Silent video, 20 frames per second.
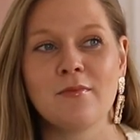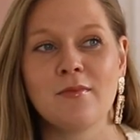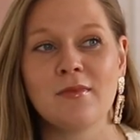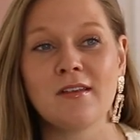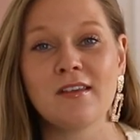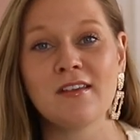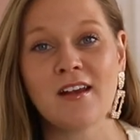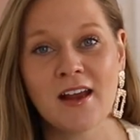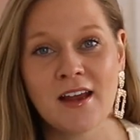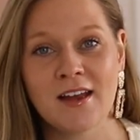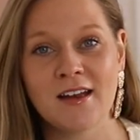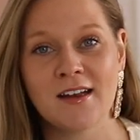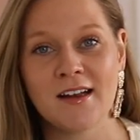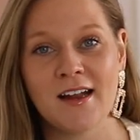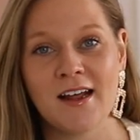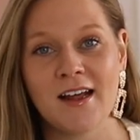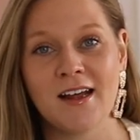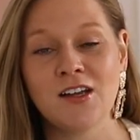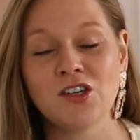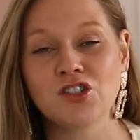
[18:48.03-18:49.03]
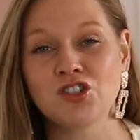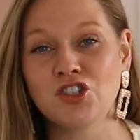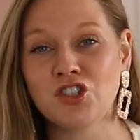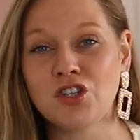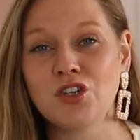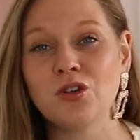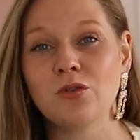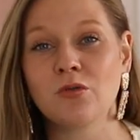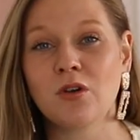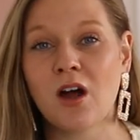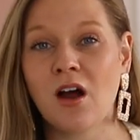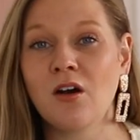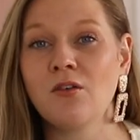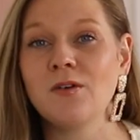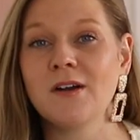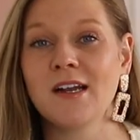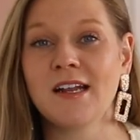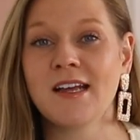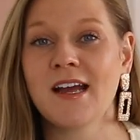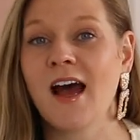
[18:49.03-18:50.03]
Secondly, do you
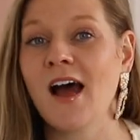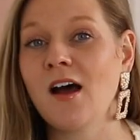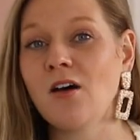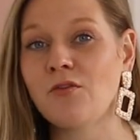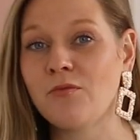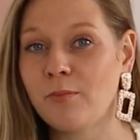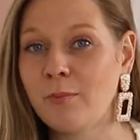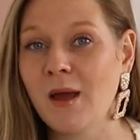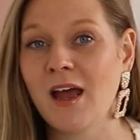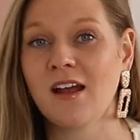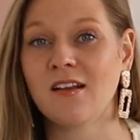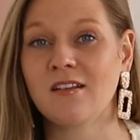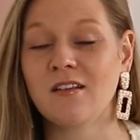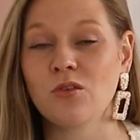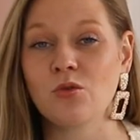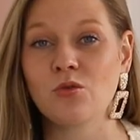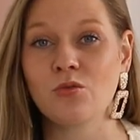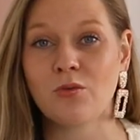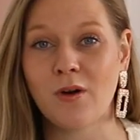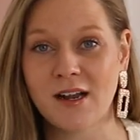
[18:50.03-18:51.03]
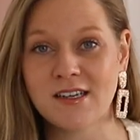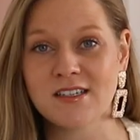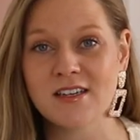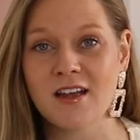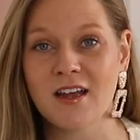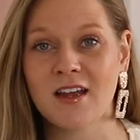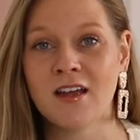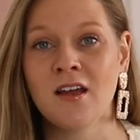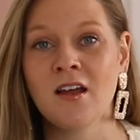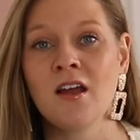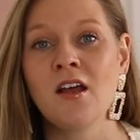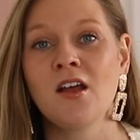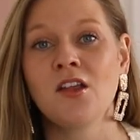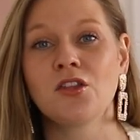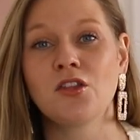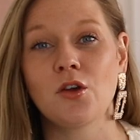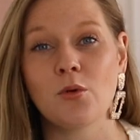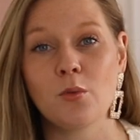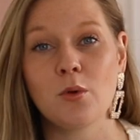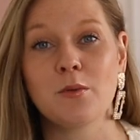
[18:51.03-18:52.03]
currently have pets already
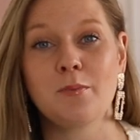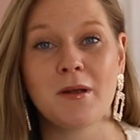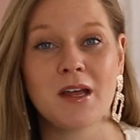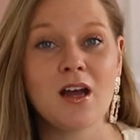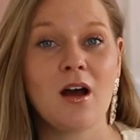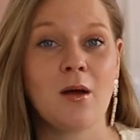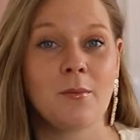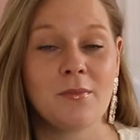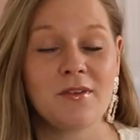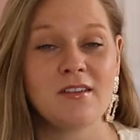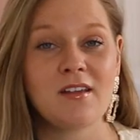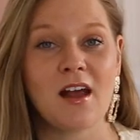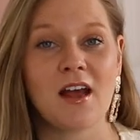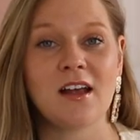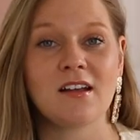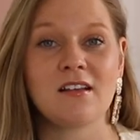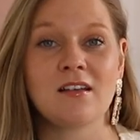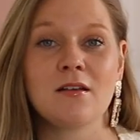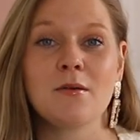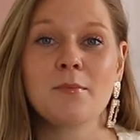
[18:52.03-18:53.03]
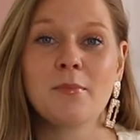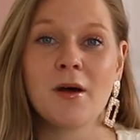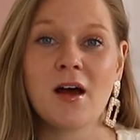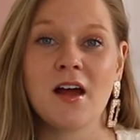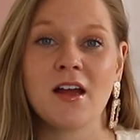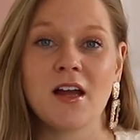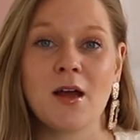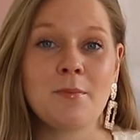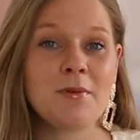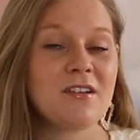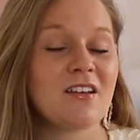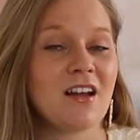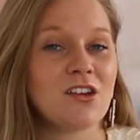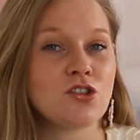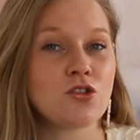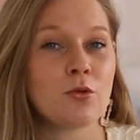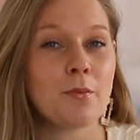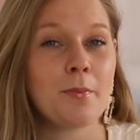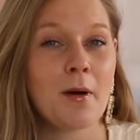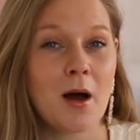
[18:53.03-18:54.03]
that would be upset by a
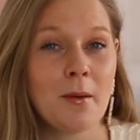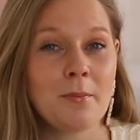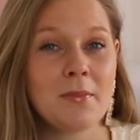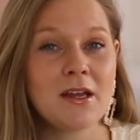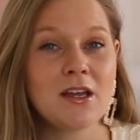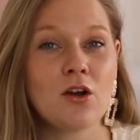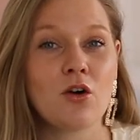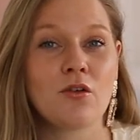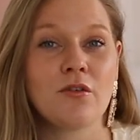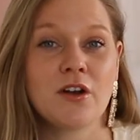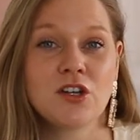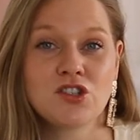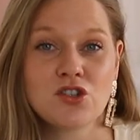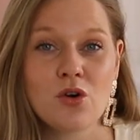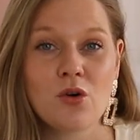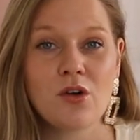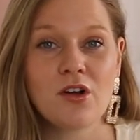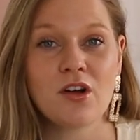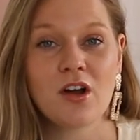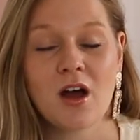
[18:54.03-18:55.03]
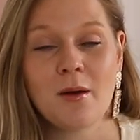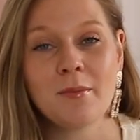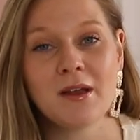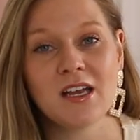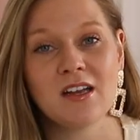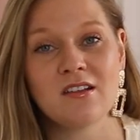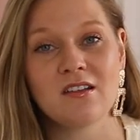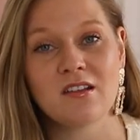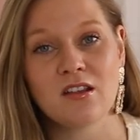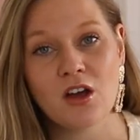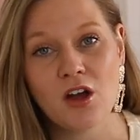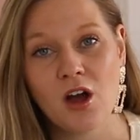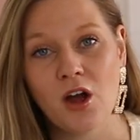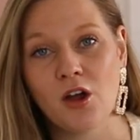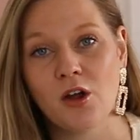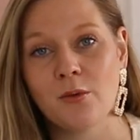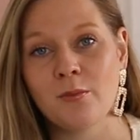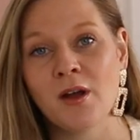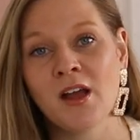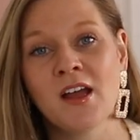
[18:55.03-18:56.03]
potential puppy or a dog coming into the
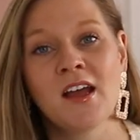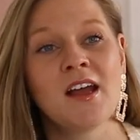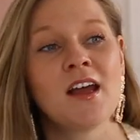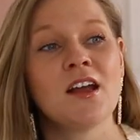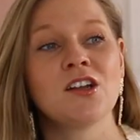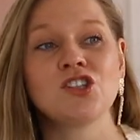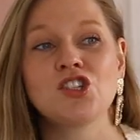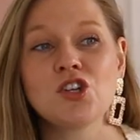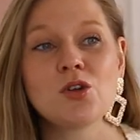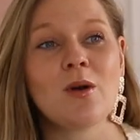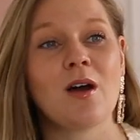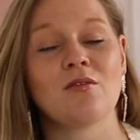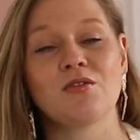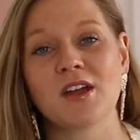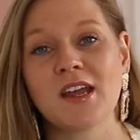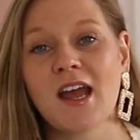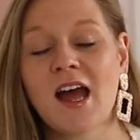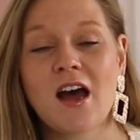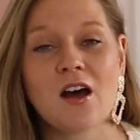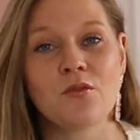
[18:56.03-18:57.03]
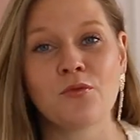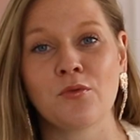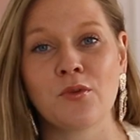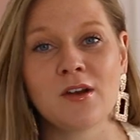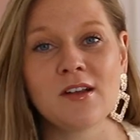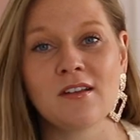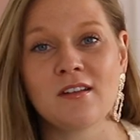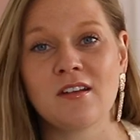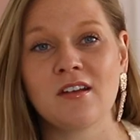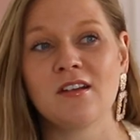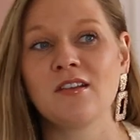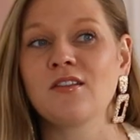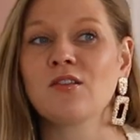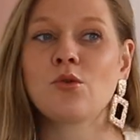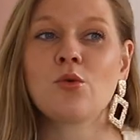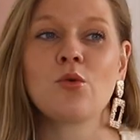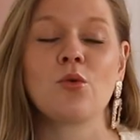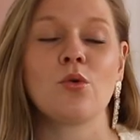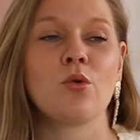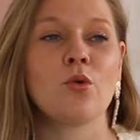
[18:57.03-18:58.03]
home? Do you have a cat, for instance,
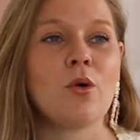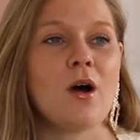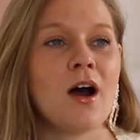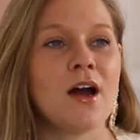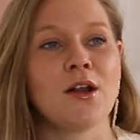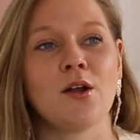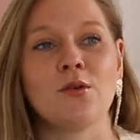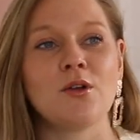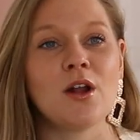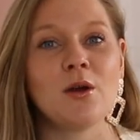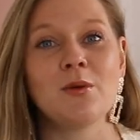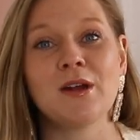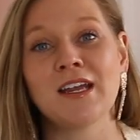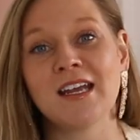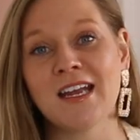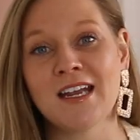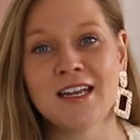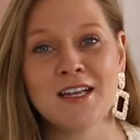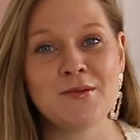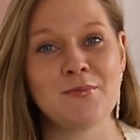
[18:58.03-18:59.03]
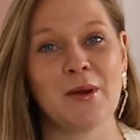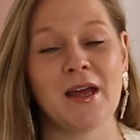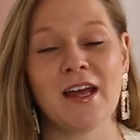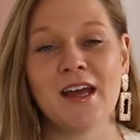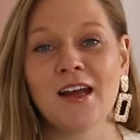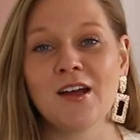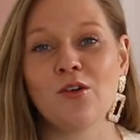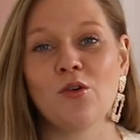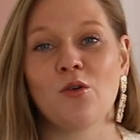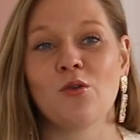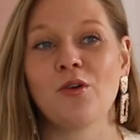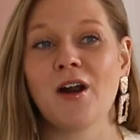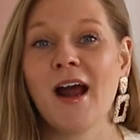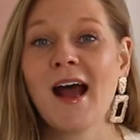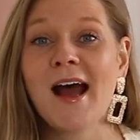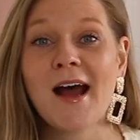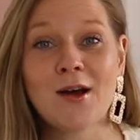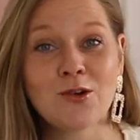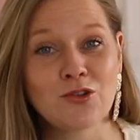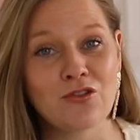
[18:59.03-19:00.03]
or I don't know, a guinea pig or a
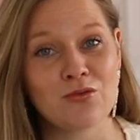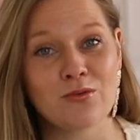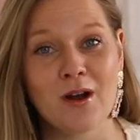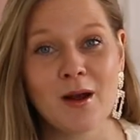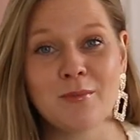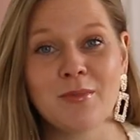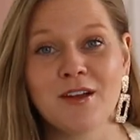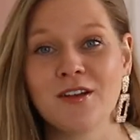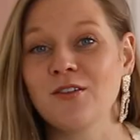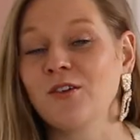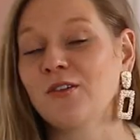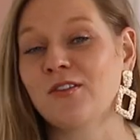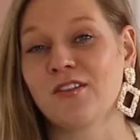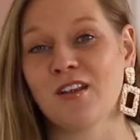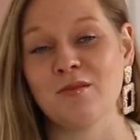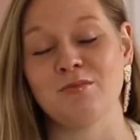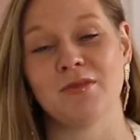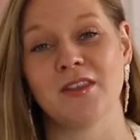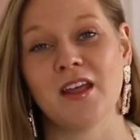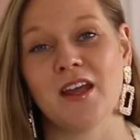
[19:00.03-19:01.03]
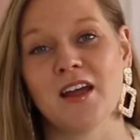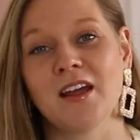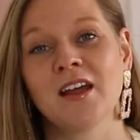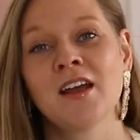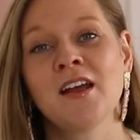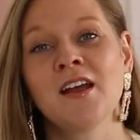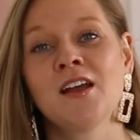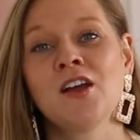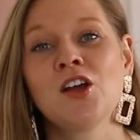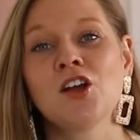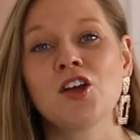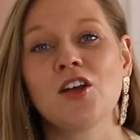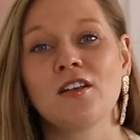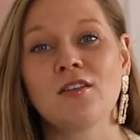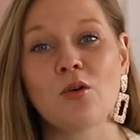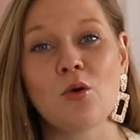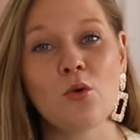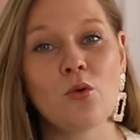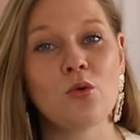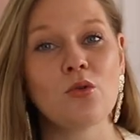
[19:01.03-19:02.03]
house rabbit or something?
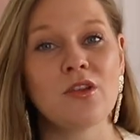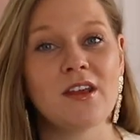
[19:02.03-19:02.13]
Because all